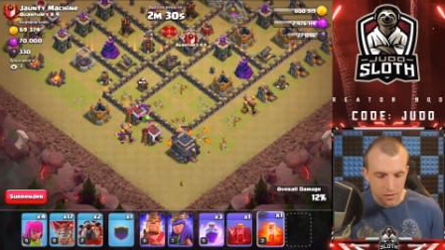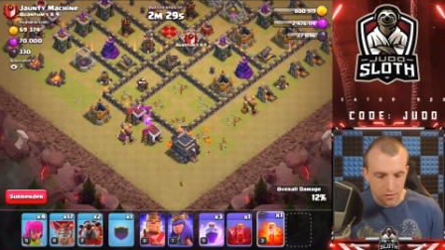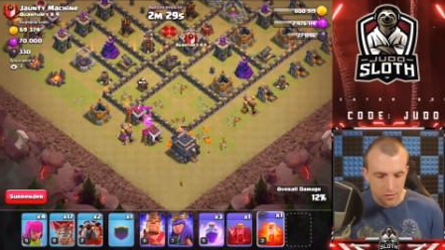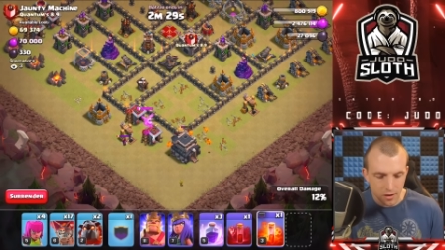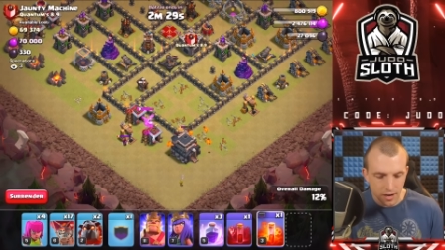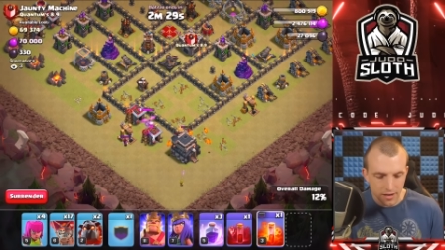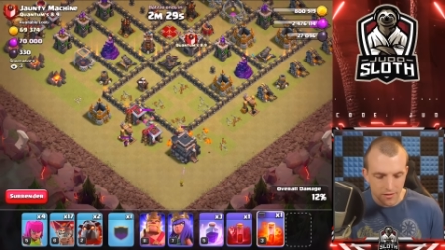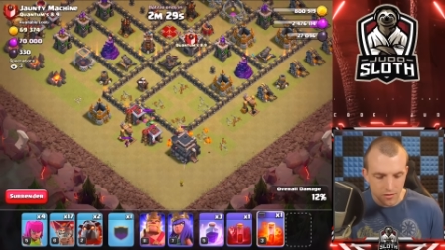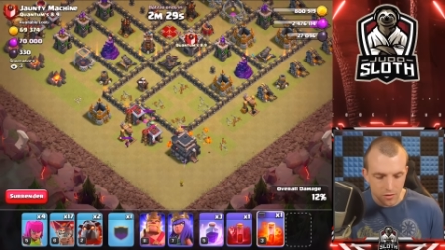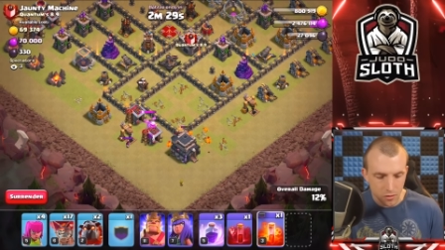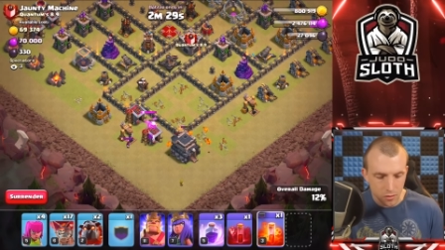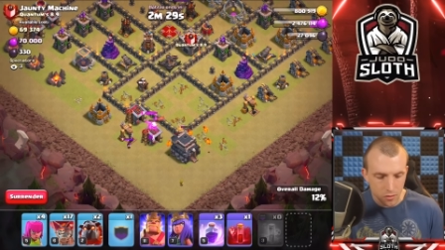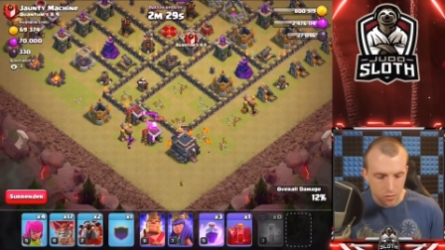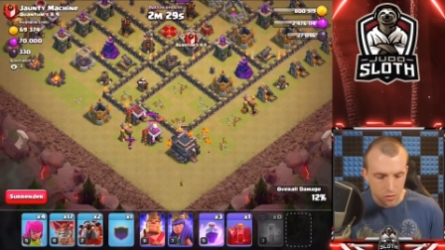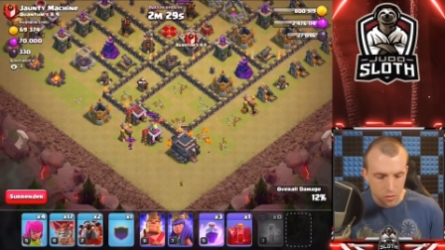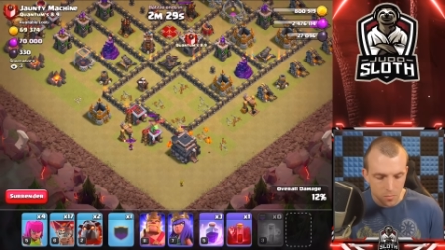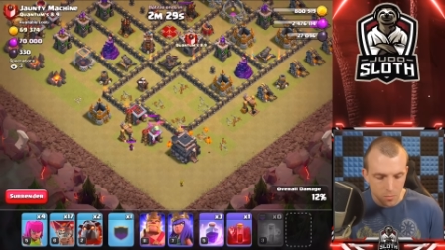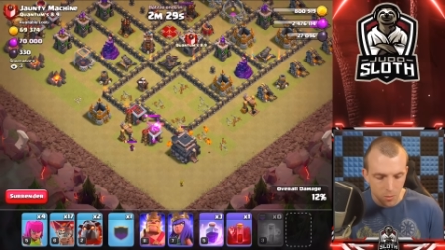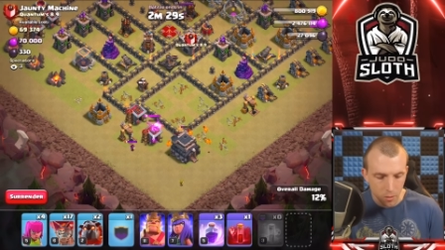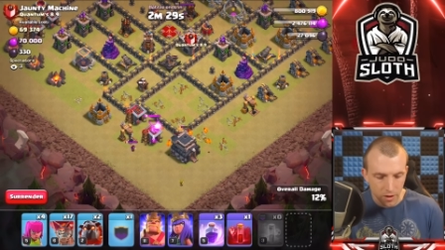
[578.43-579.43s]
so let's use
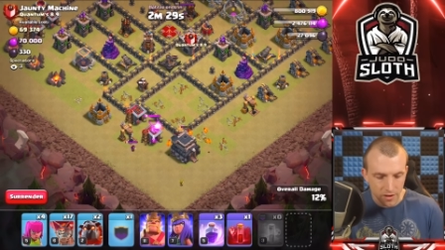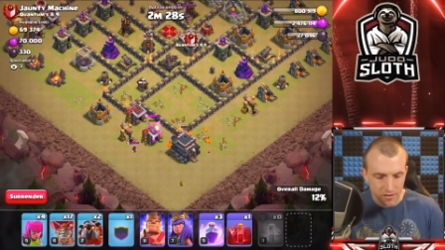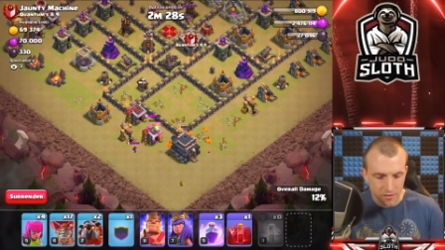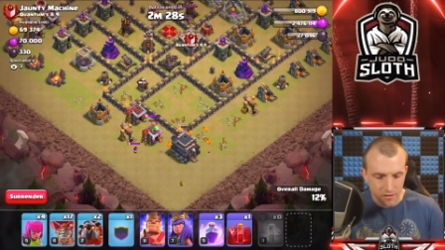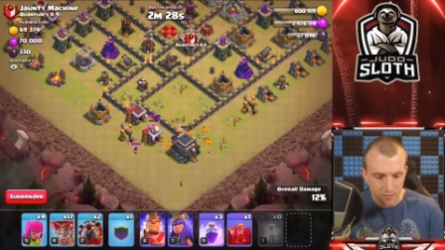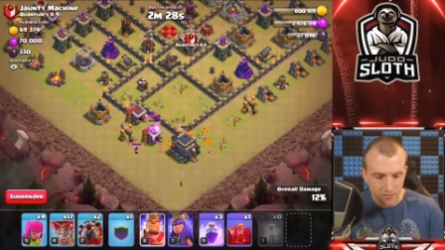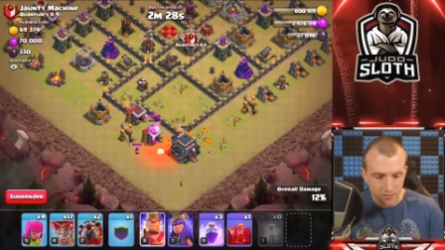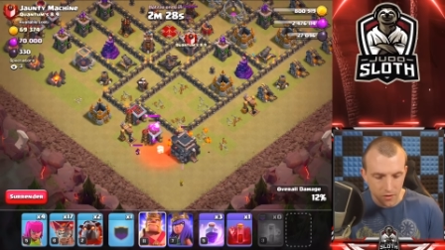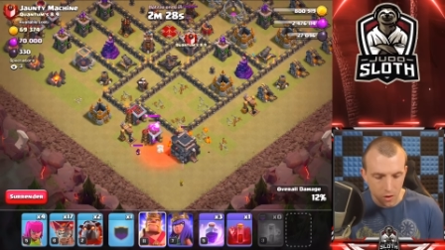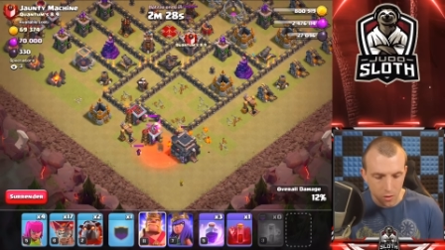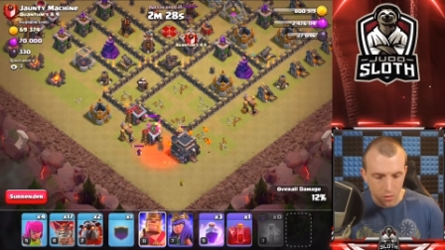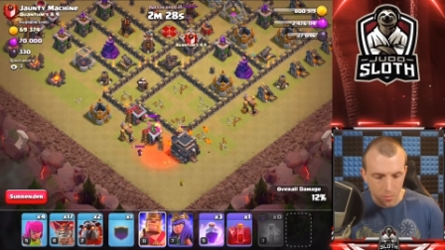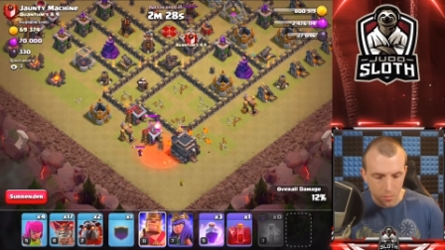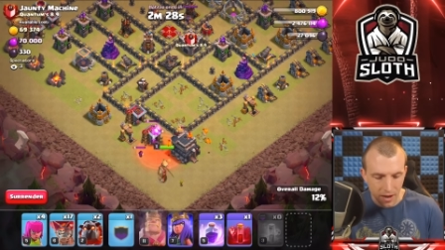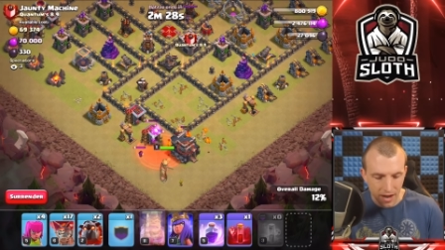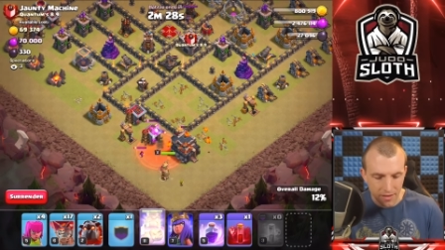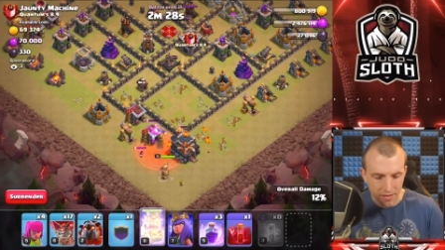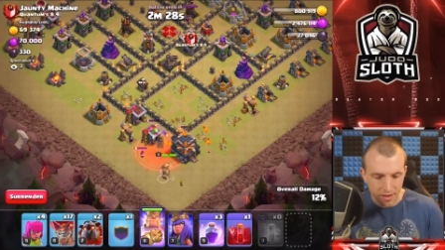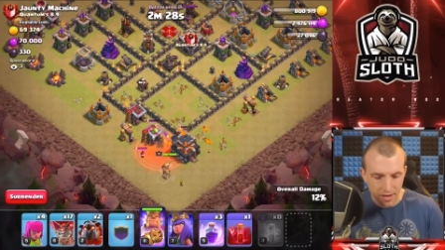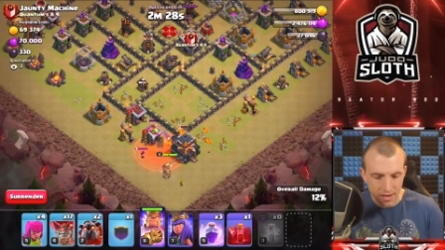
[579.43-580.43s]
the poison, followed
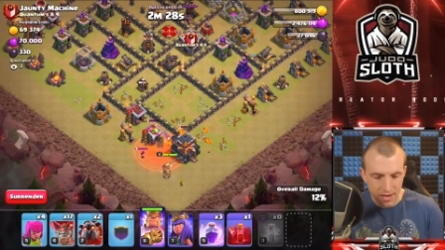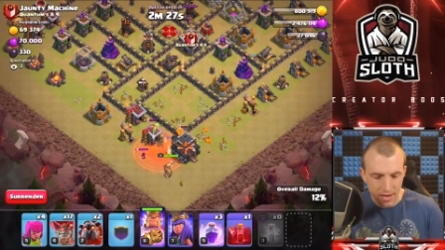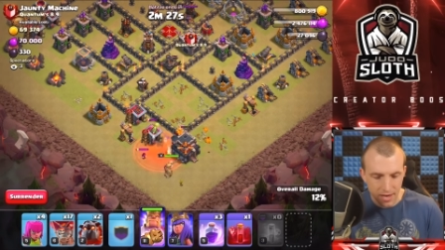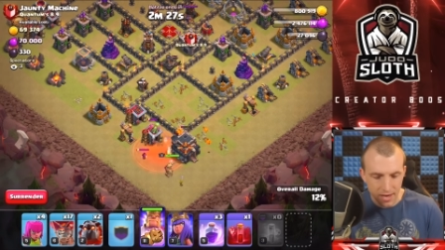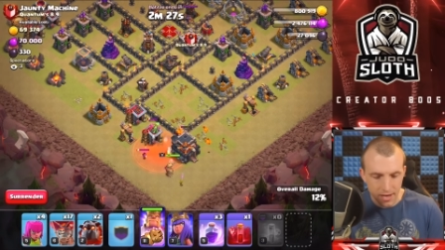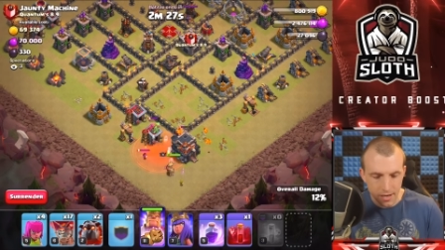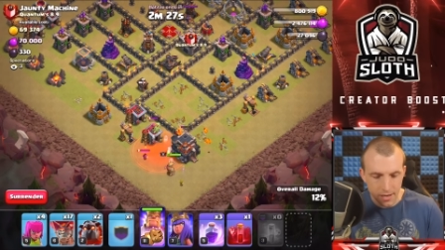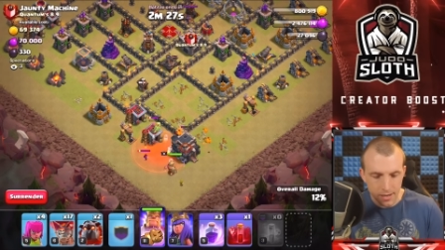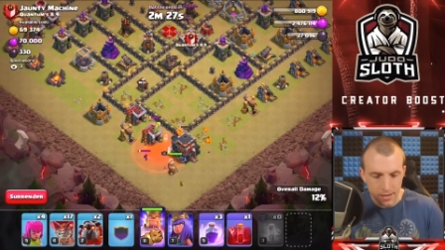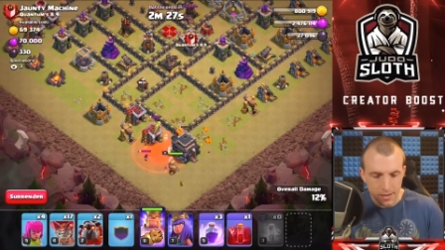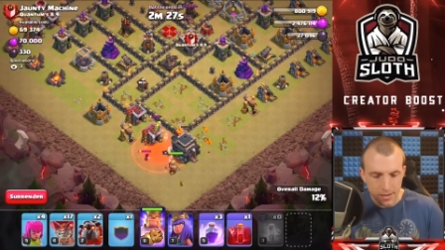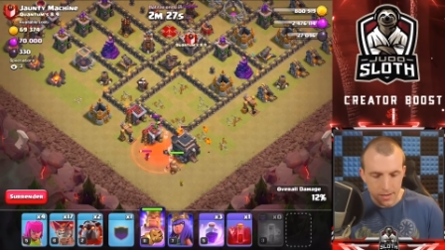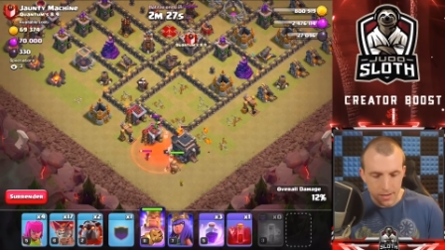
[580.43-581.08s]
by the king